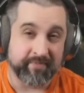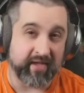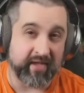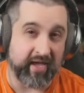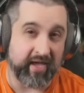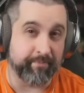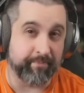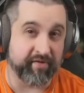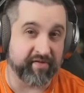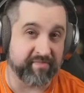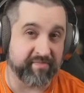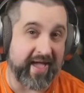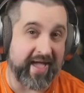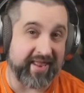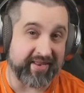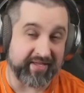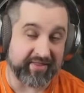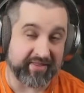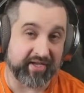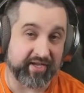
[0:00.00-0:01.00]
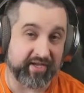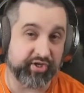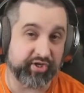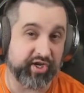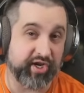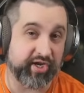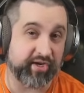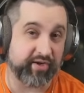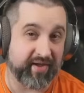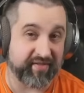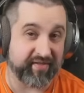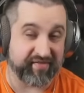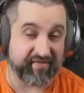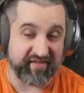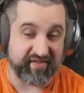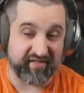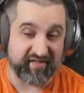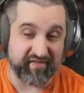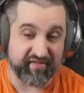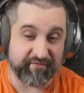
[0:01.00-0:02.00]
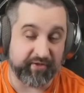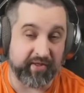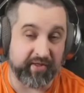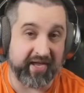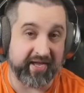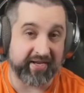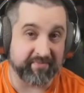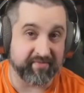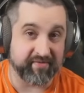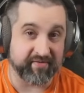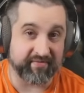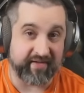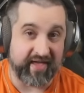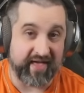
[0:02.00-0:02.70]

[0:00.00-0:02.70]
A Prismatic that can generate 6 full items of value.